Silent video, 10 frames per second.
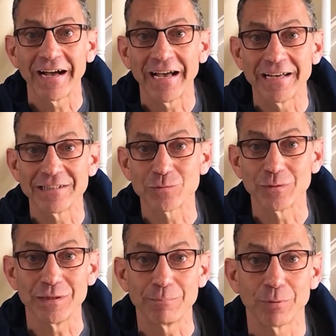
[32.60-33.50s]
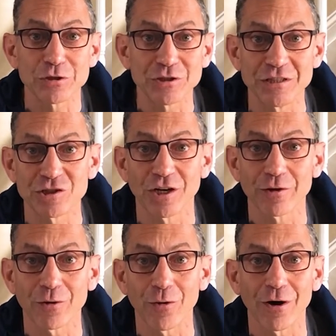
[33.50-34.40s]
as we pushed each
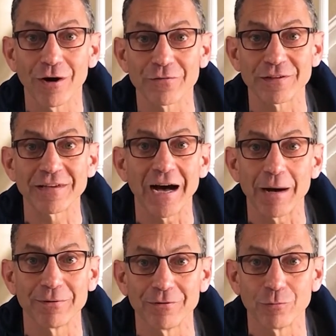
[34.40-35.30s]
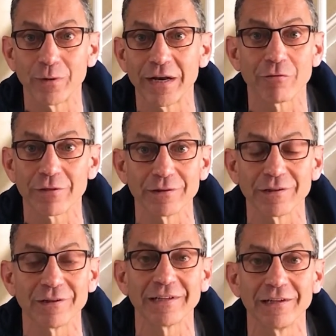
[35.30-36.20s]
other off the top of whatever the
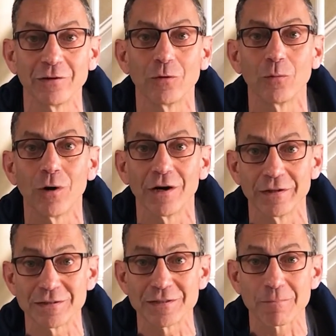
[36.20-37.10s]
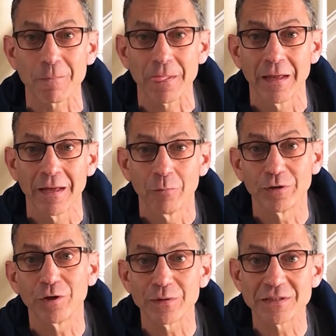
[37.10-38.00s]
little hill was.
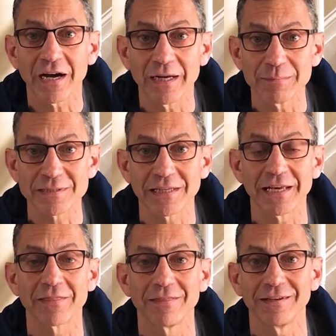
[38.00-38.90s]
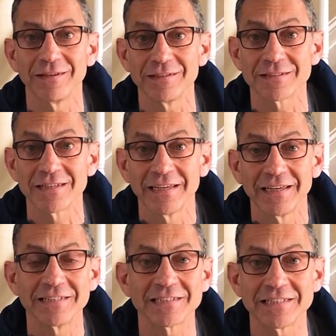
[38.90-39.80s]
We know in times like these,
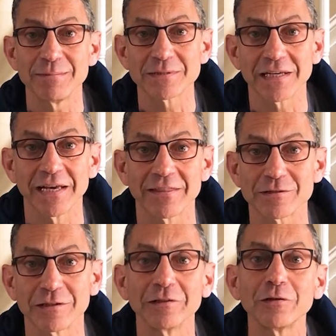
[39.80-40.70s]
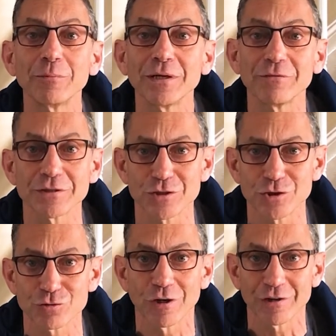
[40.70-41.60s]
it seems like there's a little bit of a
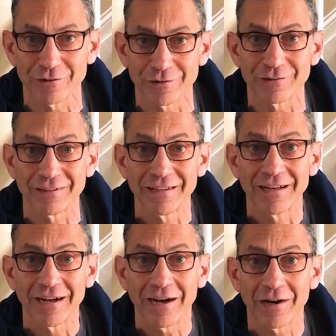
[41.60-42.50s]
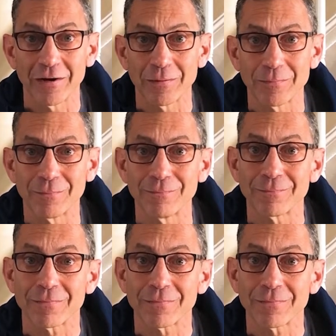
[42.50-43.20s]
struggle um,